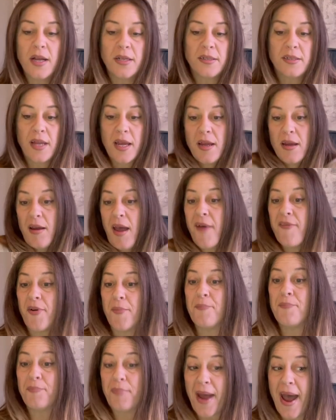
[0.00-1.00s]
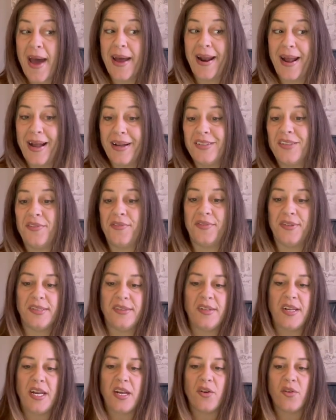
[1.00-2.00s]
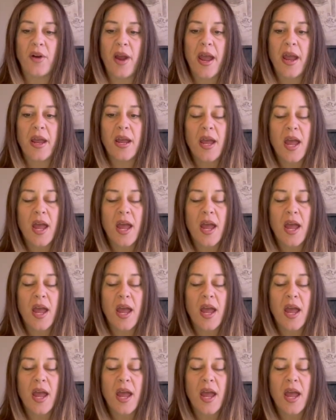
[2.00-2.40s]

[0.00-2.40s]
to have a badass physique, right?